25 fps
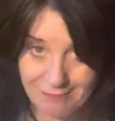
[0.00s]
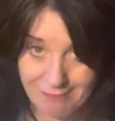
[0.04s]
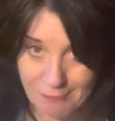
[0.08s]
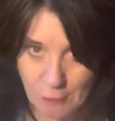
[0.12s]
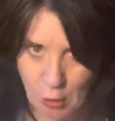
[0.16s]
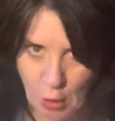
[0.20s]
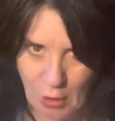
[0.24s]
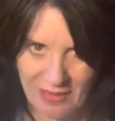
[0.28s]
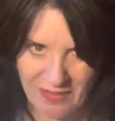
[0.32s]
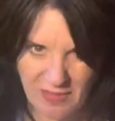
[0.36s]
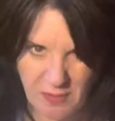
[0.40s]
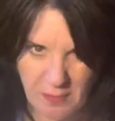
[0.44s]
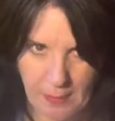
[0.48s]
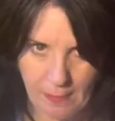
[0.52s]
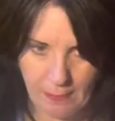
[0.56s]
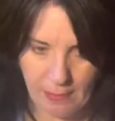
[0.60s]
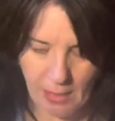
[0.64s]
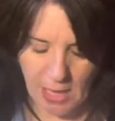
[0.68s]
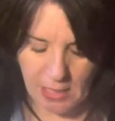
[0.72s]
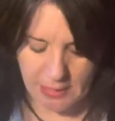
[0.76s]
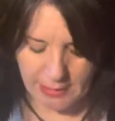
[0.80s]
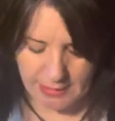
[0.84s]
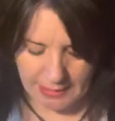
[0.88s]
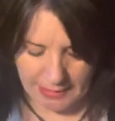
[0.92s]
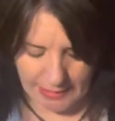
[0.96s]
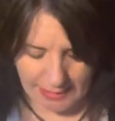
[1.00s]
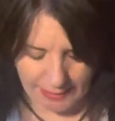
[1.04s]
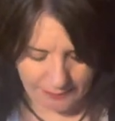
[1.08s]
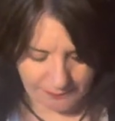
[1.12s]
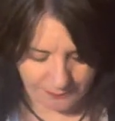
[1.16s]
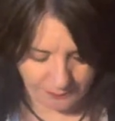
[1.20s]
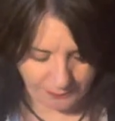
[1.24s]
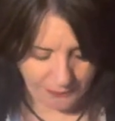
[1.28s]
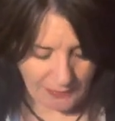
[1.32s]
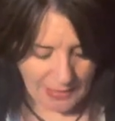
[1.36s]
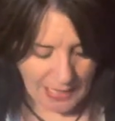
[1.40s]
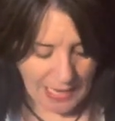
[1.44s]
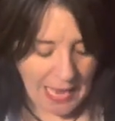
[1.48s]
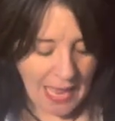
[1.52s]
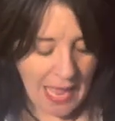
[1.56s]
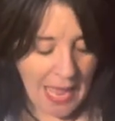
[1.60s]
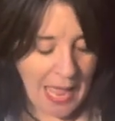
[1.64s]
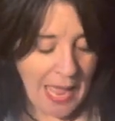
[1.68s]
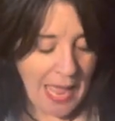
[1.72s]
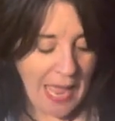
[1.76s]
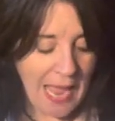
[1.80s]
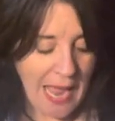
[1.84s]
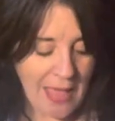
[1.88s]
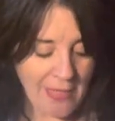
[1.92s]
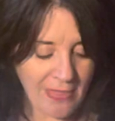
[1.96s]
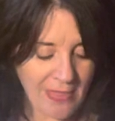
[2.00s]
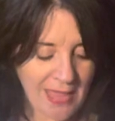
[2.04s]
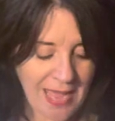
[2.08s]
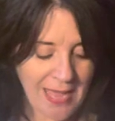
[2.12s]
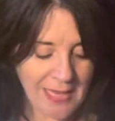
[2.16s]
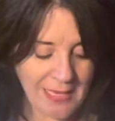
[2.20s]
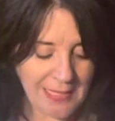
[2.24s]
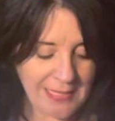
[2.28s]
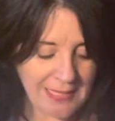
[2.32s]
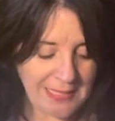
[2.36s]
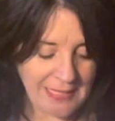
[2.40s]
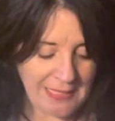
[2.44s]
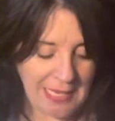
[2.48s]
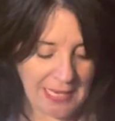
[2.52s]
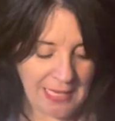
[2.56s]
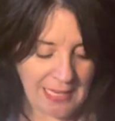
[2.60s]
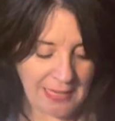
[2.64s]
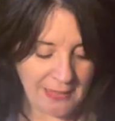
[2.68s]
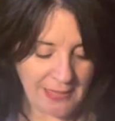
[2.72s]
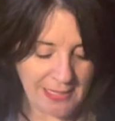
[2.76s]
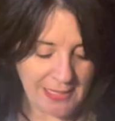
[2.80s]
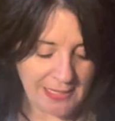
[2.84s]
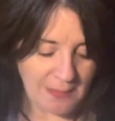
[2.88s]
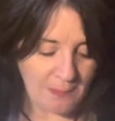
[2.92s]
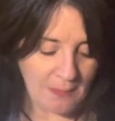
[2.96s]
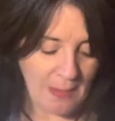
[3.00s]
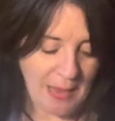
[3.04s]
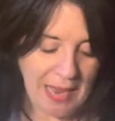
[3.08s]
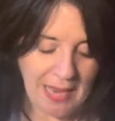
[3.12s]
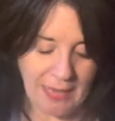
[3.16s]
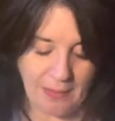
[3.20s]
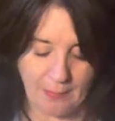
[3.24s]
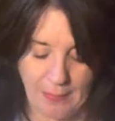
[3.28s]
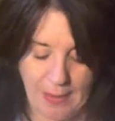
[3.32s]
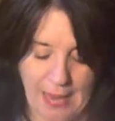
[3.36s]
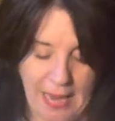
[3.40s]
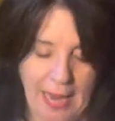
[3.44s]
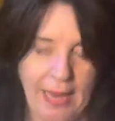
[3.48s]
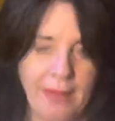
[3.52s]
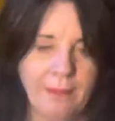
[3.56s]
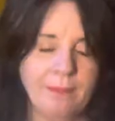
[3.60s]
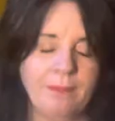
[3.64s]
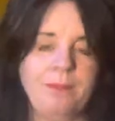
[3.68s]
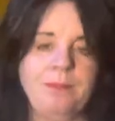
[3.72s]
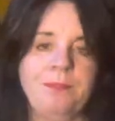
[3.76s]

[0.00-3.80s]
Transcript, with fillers: Gonna have to be blocked again. And that is in this bag by